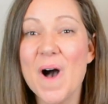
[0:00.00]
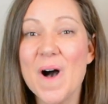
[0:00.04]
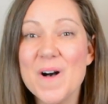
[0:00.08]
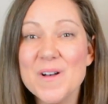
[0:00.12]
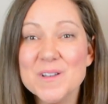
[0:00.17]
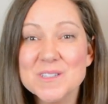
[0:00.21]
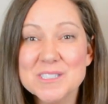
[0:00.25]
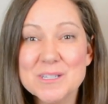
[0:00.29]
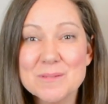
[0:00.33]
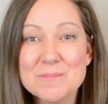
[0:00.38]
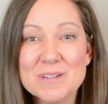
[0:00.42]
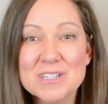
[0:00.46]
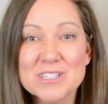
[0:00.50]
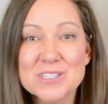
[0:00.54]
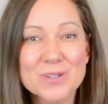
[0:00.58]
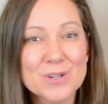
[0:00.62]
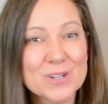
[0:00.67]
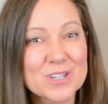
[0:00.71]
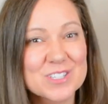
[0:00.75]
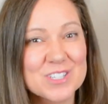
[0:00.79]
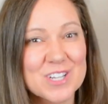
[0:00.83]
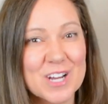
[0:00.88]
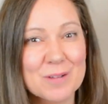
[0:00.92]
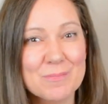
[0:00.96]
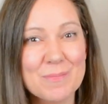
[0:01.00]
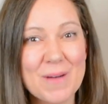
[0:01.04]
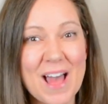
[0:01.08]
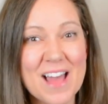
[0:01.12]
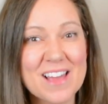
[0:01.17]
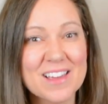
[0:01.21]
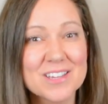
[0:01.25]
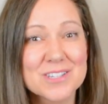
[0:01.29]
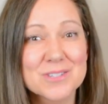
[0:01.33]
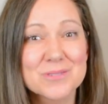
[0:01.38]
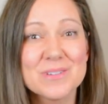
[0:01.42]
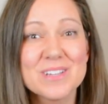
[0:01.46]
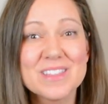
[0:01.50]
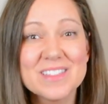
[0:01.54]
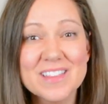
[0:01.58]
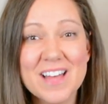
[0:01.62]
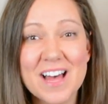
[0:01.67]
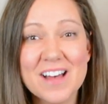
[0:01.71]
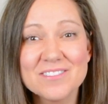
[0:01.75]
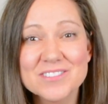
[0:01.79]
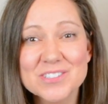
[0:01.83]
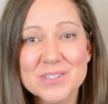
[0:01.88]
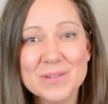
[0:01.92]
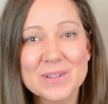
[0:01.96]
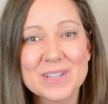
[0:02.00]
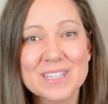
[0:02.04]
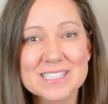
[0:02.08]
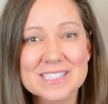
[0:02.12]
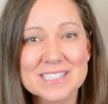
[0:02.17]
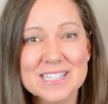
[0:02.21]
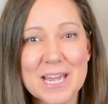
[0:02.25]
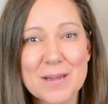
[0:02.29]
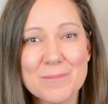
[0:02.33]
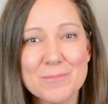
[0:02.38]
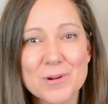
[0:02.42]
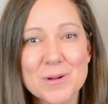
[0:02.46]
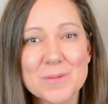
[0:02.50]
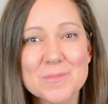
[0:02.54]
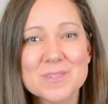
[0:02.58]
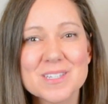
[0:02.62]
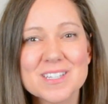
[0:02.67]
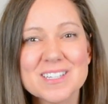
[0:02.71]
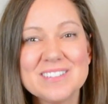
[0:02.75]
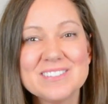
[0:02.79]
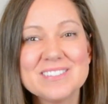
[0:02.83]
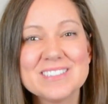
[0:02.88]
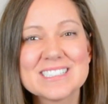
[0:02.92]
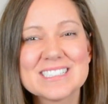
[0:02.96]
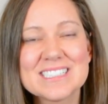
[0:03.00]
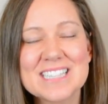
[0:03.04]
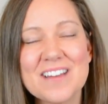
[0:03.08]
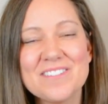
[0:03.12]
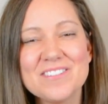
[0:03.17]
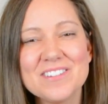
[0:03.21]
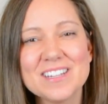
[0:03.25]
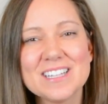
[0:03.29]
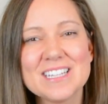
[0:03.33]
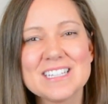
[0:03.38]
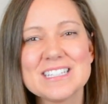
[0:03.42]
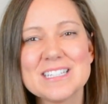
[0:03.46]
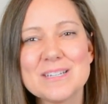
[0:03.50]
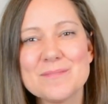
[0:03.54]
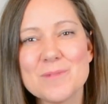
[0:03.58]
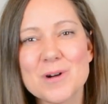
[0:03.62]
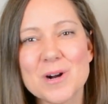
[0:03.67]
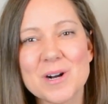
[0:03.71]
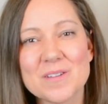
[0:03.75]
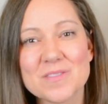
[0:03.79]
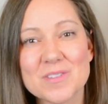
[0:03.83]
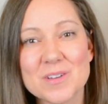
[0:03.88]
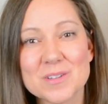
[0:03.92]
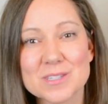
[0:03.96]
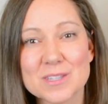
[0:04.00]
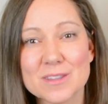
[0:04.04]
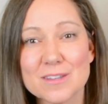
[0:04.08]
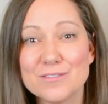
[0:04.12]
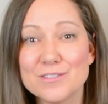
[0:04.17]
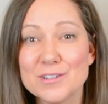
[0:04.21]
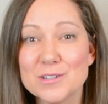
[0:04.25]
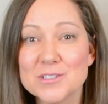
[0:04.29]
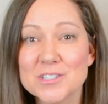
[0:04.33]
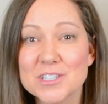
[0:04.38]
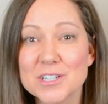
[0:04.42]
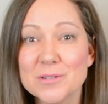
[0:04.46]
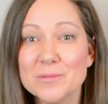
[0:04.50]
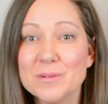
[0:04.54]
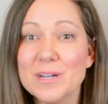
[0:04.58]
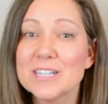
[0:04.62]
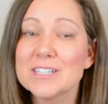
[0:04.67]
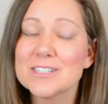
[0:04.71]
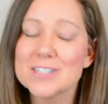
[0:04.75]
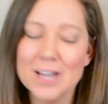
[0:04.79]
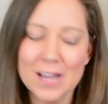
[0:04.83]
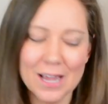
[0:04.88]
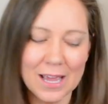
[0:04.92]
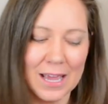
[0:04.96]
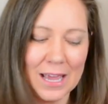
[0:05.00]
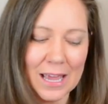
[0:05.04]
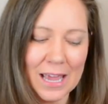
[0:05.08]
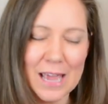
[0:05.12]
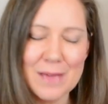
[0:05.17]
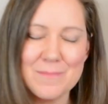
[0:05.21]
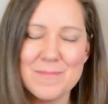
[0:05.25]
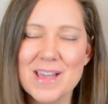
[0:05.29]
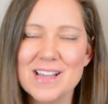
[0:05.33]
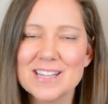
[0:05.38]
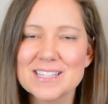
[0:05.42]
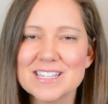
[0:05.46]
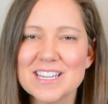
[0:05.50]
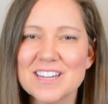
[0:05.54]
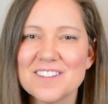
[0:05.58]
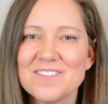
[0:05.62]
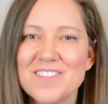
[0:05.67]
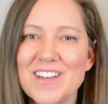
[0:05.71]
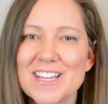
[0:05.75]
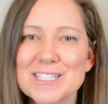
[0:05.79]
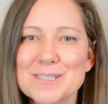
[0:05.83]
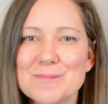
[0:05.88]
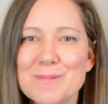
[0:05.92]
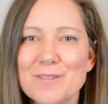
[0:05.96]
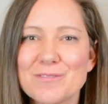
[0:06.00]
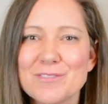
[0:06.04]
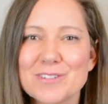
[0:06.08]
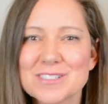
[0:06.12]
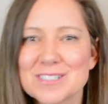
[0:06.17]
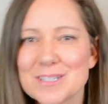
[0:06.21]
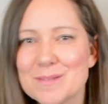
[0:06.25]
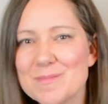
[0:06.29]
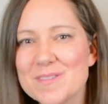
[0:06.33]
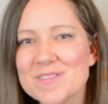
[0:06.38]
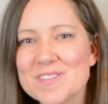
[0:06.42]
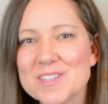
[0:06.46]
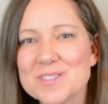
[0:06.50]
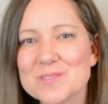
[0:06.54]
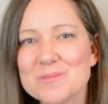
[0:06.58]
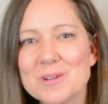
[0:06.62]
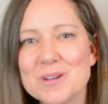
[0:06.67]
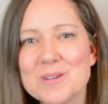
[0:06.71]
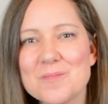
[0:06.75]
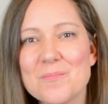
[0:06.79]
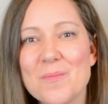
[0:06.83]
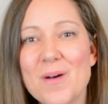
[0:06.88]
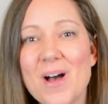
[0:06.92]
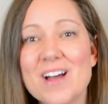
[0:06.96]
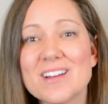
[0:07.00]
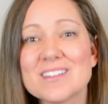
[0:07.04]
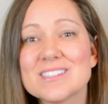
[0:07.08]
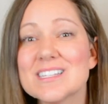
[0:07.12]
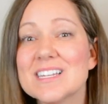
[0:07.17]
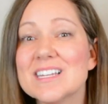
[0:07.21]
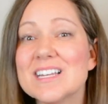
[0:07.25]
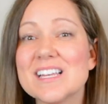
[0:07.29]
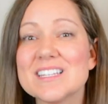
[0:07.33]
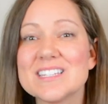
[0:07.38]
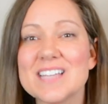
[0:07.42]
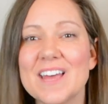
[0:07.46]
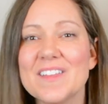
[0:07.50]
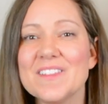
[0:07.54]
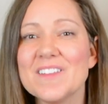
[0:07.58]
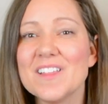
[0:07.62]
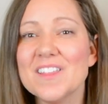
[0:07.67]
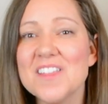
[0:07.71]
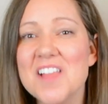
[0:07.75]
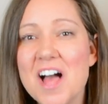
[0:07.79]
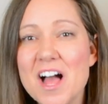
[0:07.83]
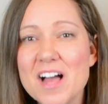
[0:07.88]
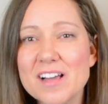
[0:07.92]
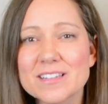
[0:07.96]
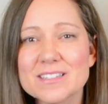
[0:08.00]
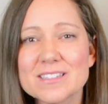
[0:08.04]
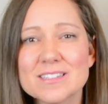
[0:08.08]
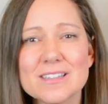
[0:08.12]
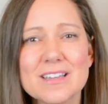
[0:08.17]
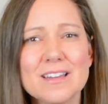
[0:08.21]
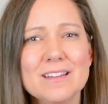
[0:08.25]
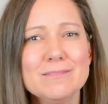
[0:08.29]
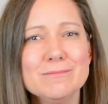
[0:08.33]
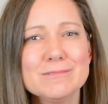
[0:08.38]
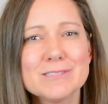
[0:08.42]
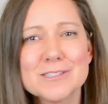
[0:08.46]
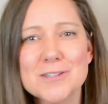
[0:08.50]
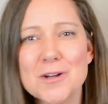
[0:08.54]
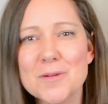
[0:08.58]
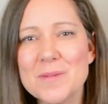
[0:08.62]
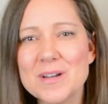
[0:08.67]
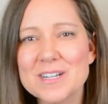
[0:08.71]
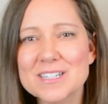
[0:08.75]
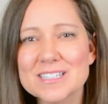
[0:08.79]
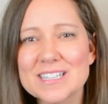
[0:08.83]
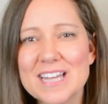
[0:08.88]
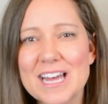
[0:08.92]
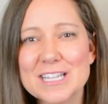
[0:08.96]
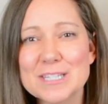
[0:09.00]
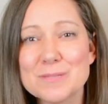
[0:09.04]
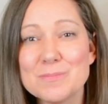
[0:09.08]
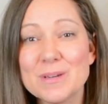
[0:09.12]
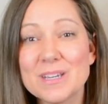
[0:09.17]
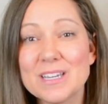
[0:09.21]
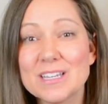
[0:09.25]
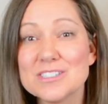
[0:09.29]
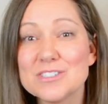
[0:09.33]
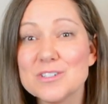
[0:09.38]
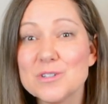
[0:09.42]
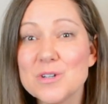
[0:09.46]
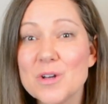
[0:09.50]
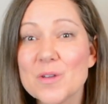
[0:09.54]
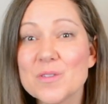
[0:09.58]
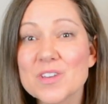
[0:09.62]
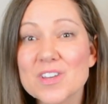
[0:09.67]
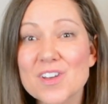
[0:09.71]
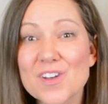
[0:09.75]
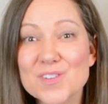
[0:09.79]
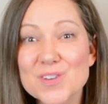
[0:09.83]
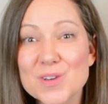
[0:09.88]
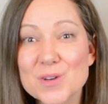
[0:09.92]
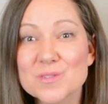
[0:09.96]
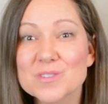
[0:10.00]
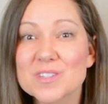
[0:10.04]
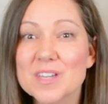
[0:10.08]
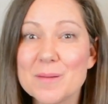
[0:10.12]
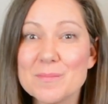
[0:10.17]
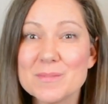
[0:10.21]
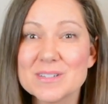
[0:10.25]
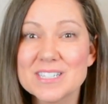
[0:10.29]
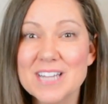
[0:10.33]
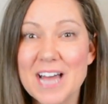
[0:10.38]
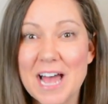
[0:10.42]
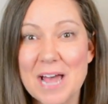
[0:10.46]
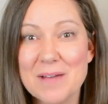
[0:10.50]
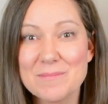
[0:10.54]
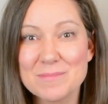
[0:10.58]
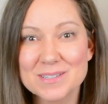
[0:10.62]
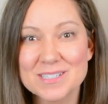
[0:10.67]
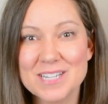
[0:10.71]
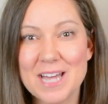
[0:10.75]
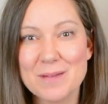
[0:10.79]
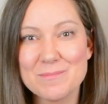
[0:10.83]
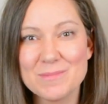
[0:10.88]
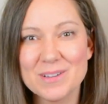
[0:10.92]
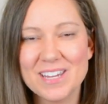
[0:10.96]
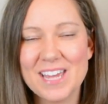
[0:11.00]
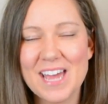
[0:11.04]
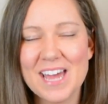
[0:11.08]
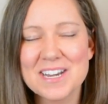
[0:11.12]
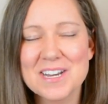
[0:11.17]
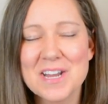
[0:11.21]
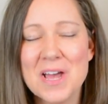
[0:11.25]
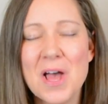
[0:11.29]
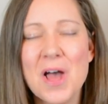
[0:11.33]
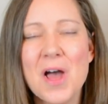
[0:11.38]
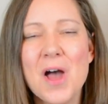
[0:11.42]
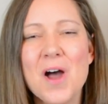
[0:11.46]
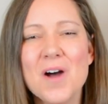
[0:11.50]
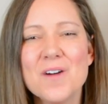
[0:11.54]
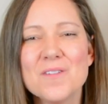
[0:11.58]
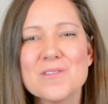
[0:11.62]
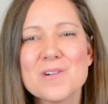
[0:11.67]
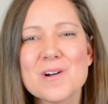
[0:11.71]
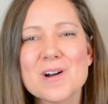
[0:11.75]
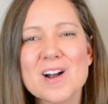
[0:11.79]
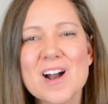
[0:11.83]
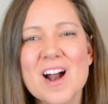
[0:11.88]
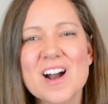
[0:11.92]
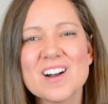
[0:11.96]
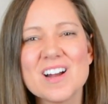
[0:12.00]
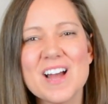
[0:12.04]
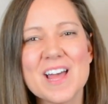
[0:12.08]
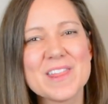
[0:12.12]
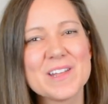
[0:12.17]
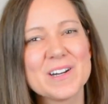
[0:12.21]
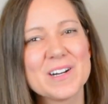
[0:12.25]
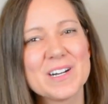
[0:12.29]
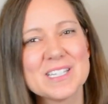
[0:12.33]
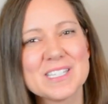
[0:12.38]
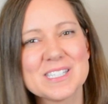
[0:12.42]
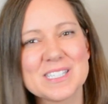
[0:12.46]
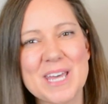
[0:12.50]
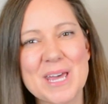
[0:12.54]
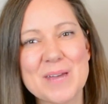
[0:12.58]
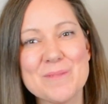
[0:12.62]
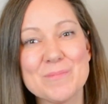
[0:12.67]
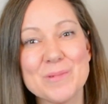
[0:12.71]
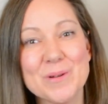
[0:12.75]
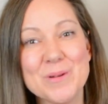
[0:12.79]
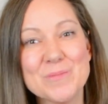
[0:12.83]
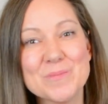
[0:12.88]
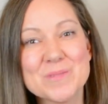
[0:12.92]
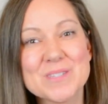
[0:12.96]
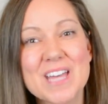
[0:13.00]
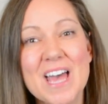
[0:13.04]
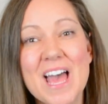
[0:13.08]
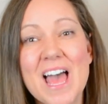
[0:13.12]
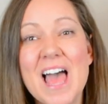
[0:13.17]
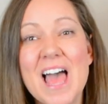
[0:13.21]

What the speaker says: Also be sure to check back because we love doing escape rooms. You will definitely see more of those in the future, which it makes the investment for some of these wooden boxes and the locks so much less because you know that you'll use them time and time again for our other escape rooms.